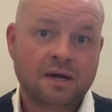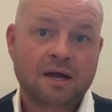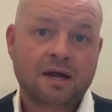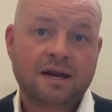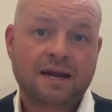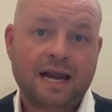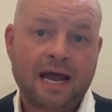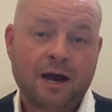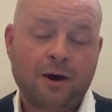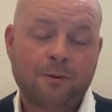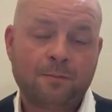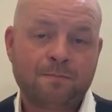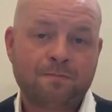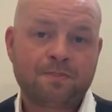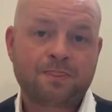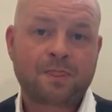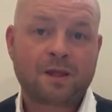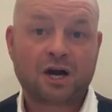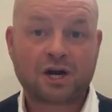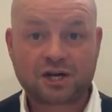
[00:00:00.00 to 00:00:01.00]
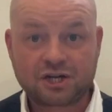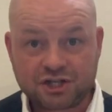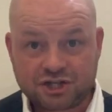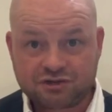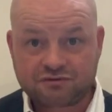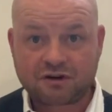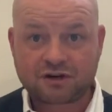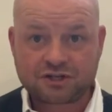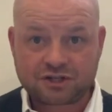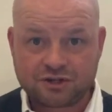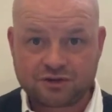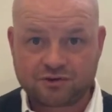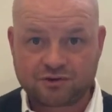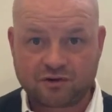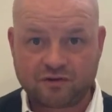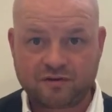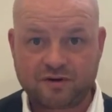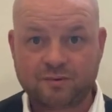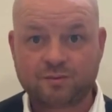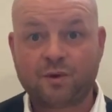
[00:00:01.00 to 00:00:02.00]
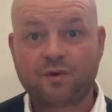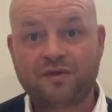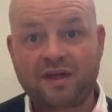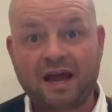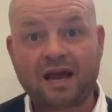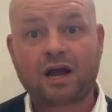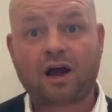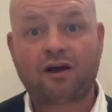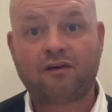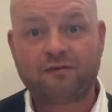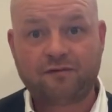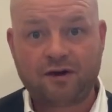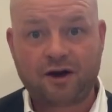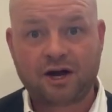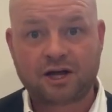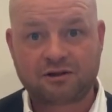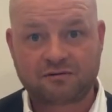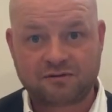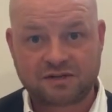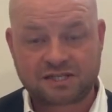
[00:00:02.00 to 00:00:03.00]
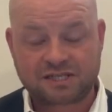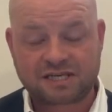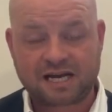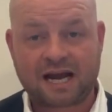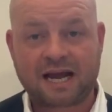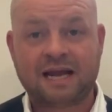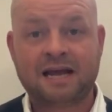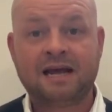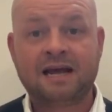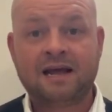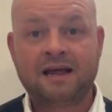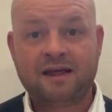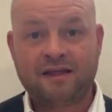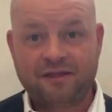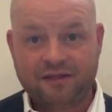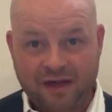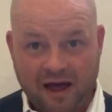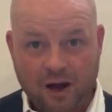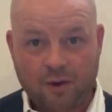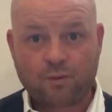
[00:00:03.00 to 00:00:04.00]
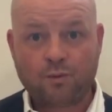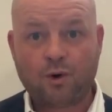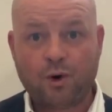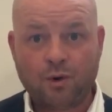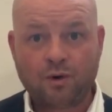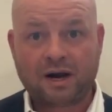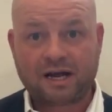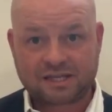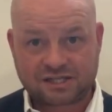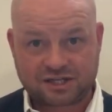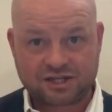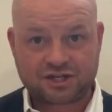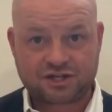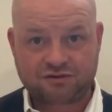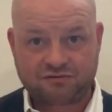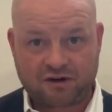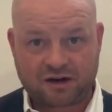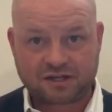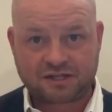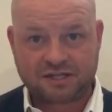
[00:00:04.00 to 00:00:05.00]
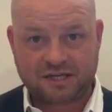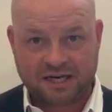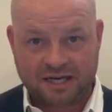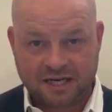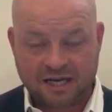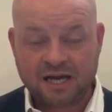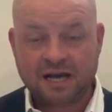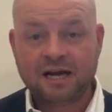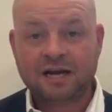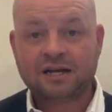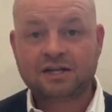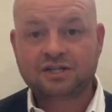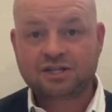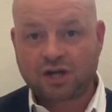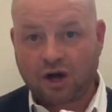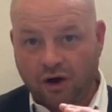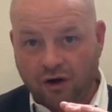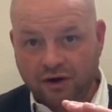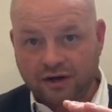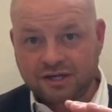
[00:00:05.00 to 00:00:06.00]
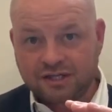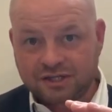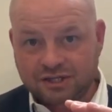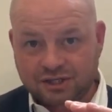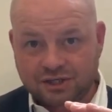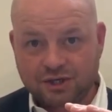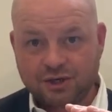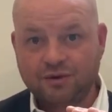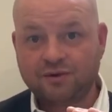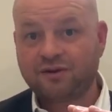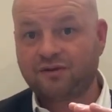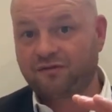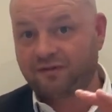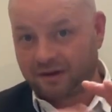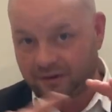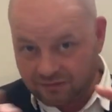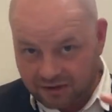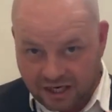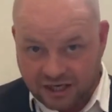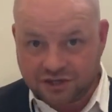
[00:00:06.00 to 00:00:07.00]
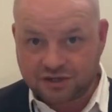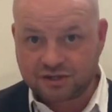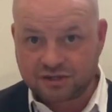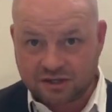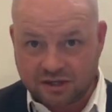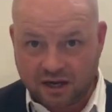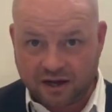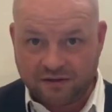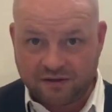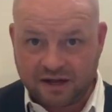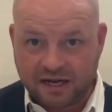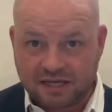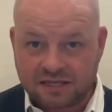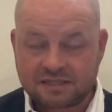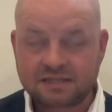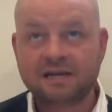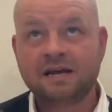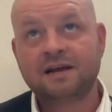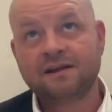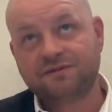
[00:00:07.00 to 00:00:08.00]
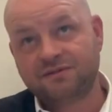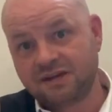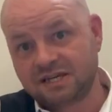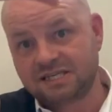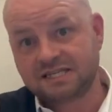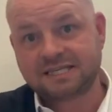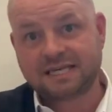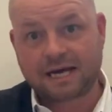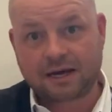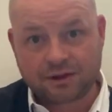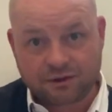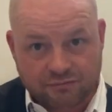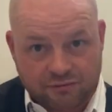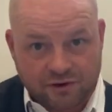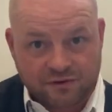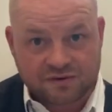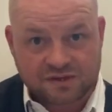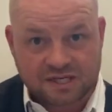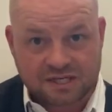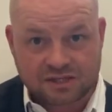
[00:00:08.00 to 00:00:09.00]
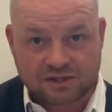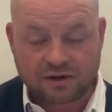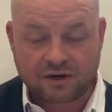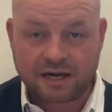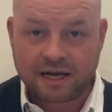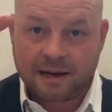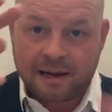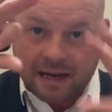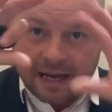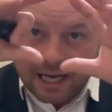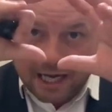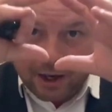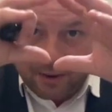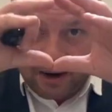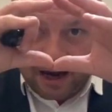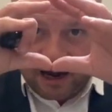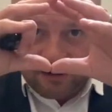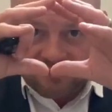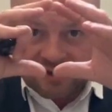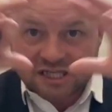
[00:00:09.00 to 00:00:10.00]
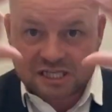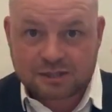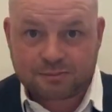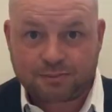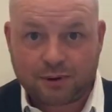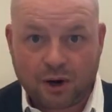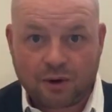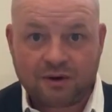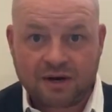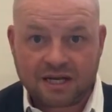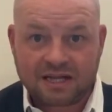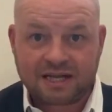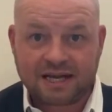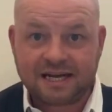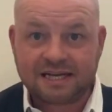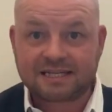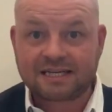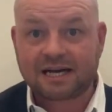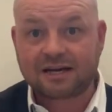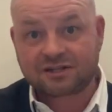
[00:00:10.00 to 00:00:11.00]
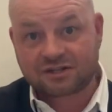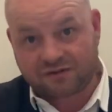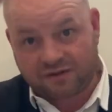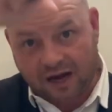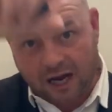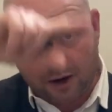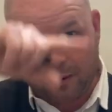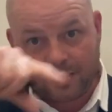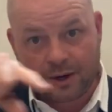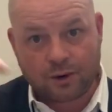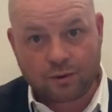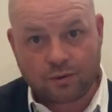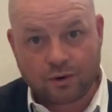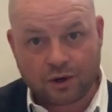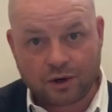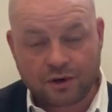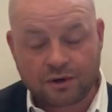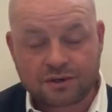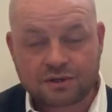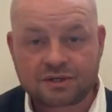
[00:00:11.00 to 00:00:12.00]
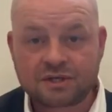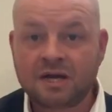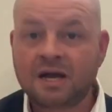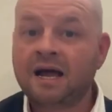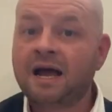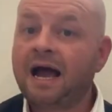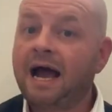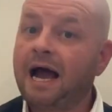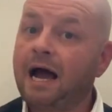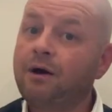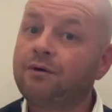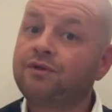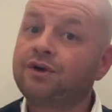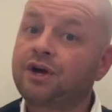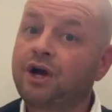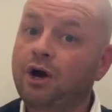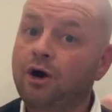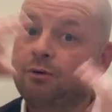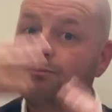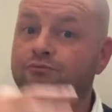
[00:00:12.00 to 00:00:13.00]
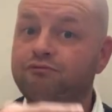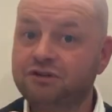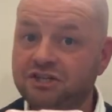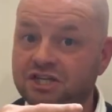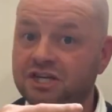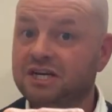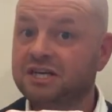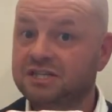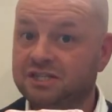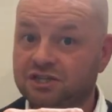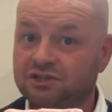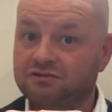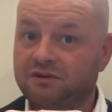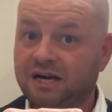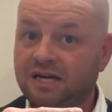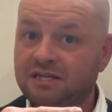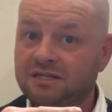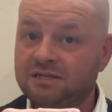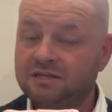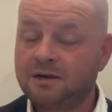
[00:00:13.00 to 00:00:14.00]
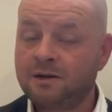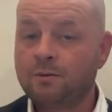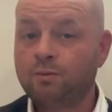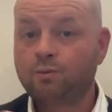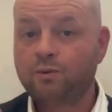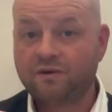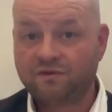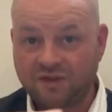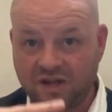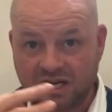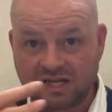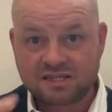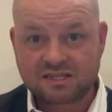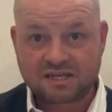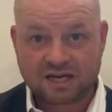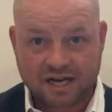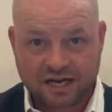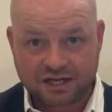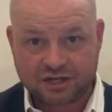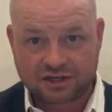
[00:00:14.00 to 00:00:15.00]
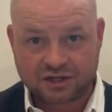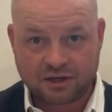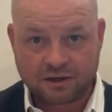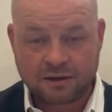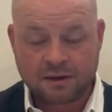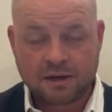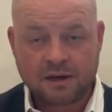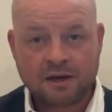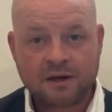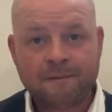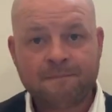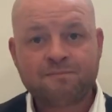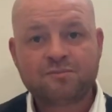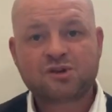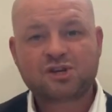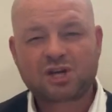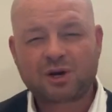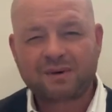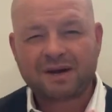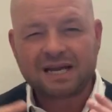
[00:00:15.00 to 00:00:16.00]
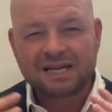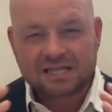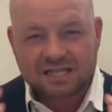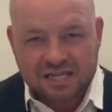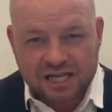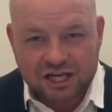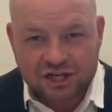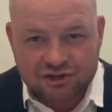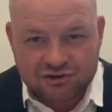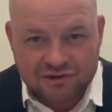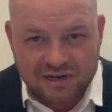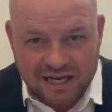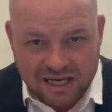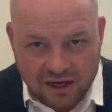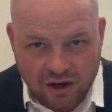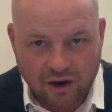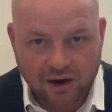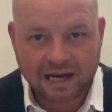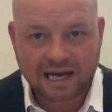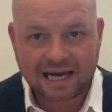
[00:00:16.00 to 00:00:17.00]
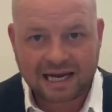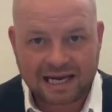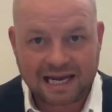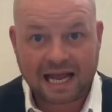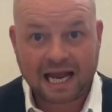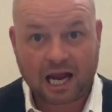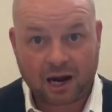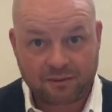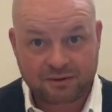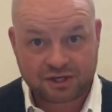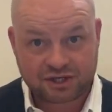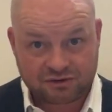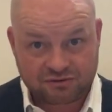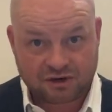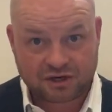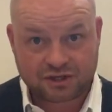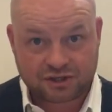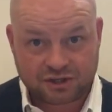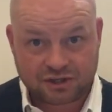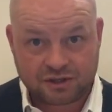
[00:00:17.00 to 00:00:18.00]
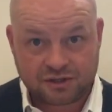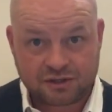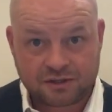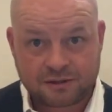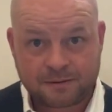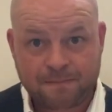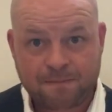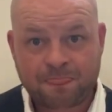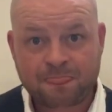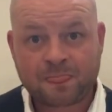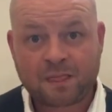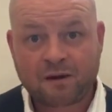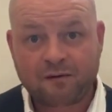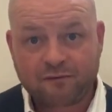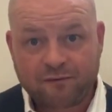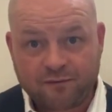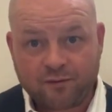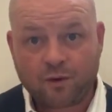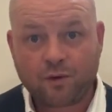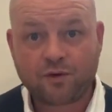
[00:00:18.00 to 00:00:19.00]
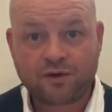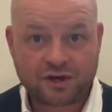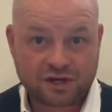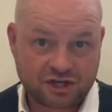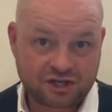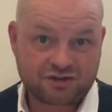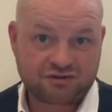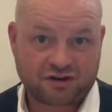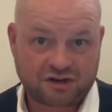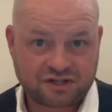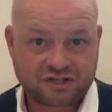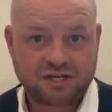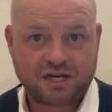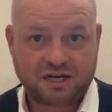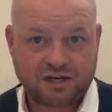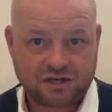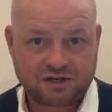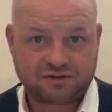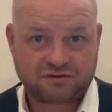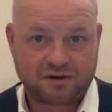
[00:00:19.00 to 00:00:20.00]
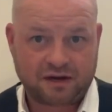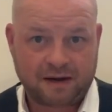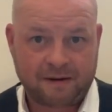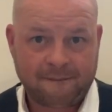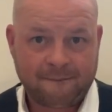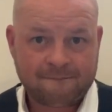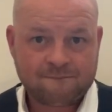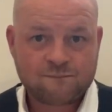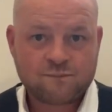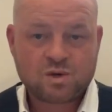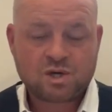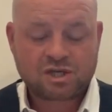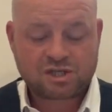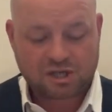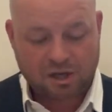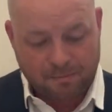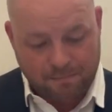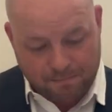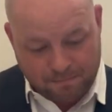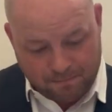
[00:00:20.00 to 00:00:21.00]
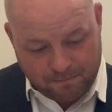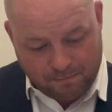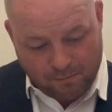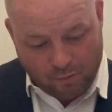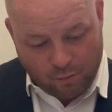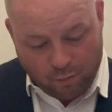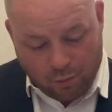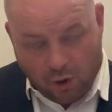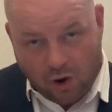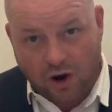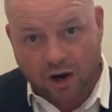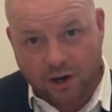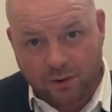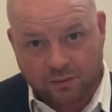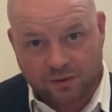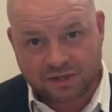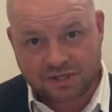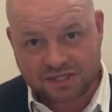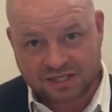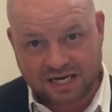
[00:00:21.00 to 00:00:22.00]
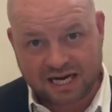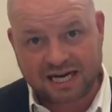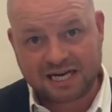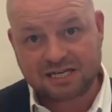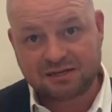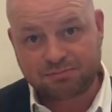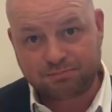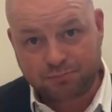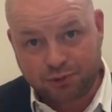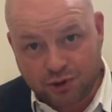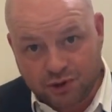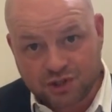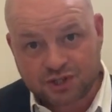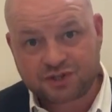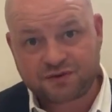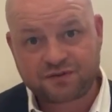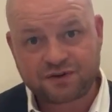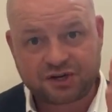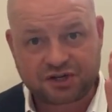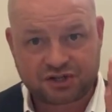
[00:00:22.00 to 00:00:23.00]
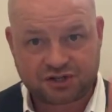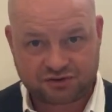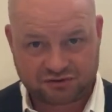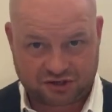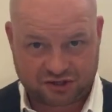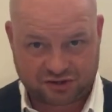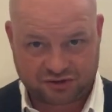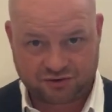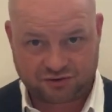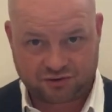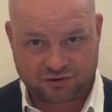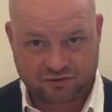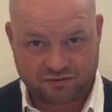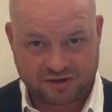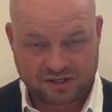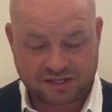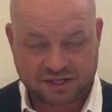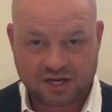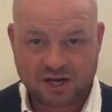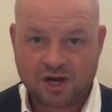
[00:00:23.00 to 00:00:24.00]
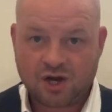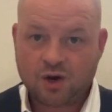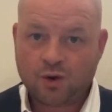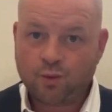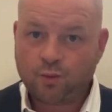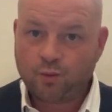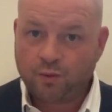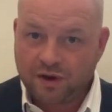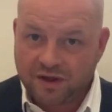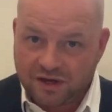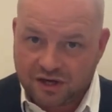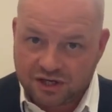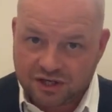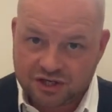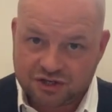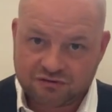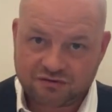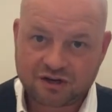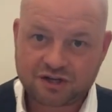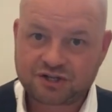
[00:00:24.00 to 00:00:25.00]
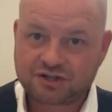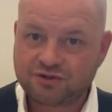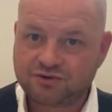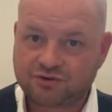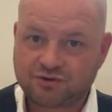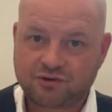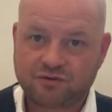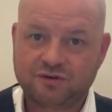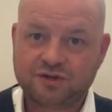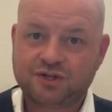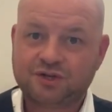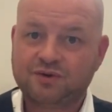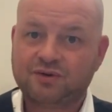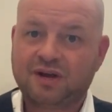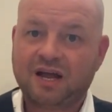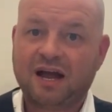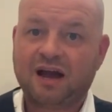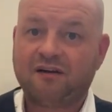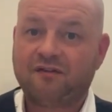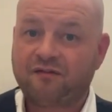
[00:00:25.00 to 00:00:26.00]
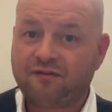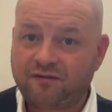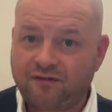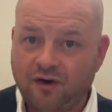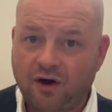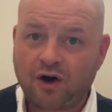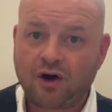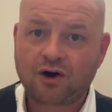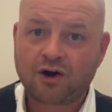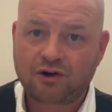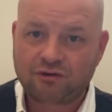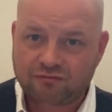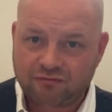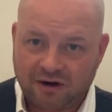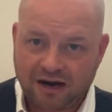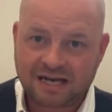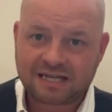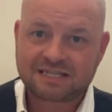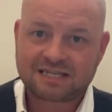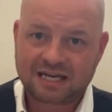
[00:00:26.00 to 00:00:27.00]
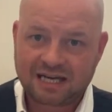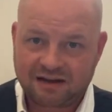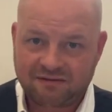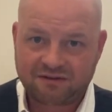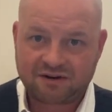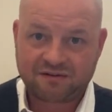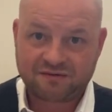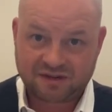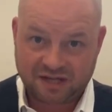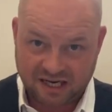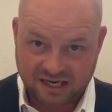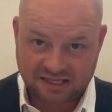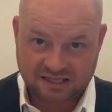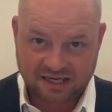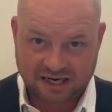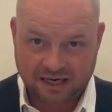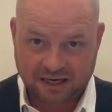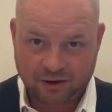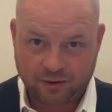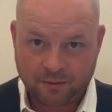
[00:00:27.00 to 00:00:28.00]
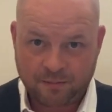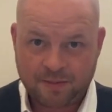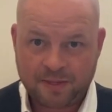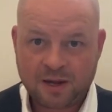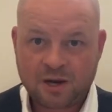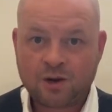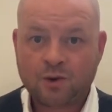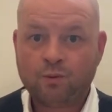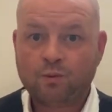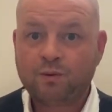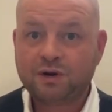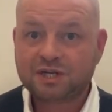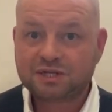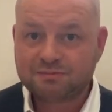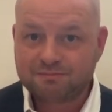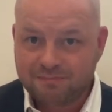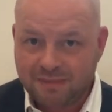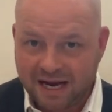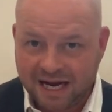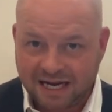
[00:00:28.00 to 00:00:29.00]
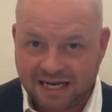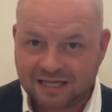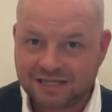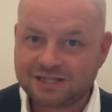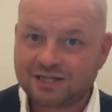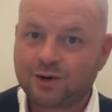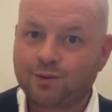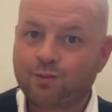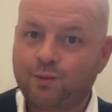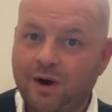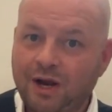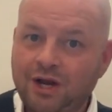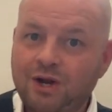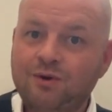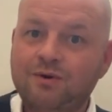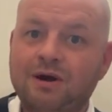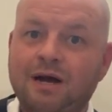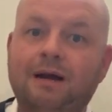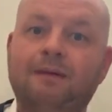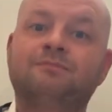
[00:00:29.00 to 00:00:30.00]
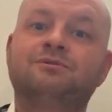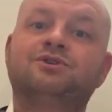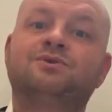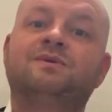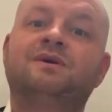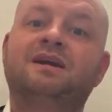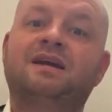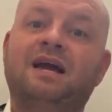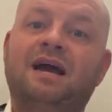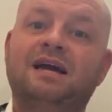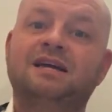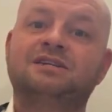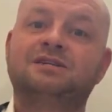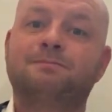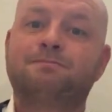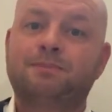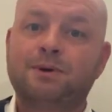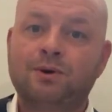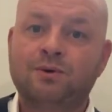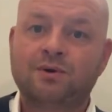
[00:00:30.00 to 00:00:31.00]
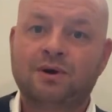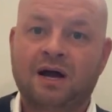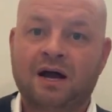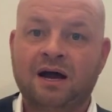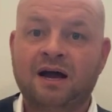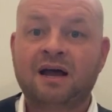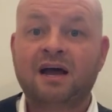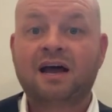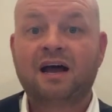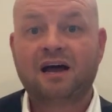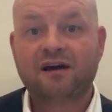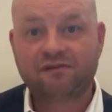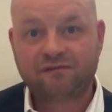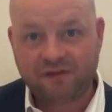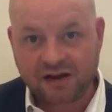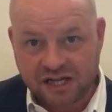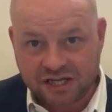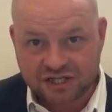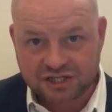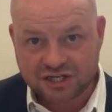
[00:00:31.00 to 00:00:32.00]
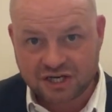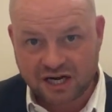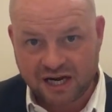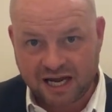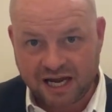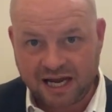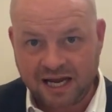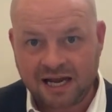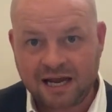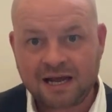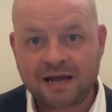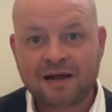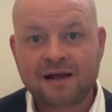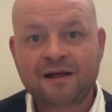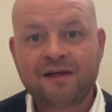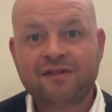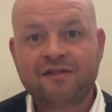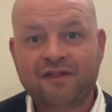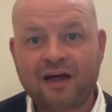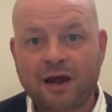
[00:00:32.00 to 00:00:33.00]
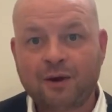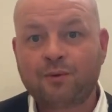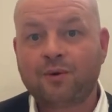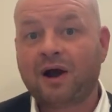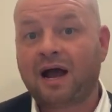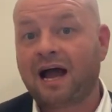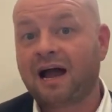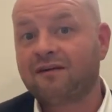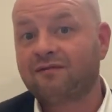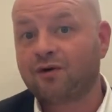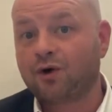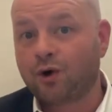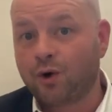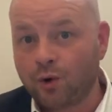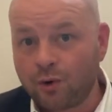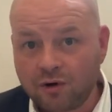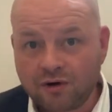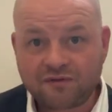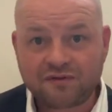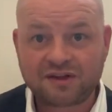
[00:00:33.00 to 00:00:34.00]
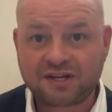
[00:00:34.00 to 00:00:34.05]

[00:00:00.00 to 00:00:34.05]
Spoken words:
Now, a construction drawing will then go further and say that wall as constructed ties to the foundations like this. This is how the roof sits on it. It'll have exploded details of how it all looks, how the cold bridging is addressed with the insulation. So it is literally like Lego instructions for the construction industry. So what I would say is push for construction drawings. With construction drawings, you get a far greater level of detail, which means that when you come to engage a builder eventually, they will have all of the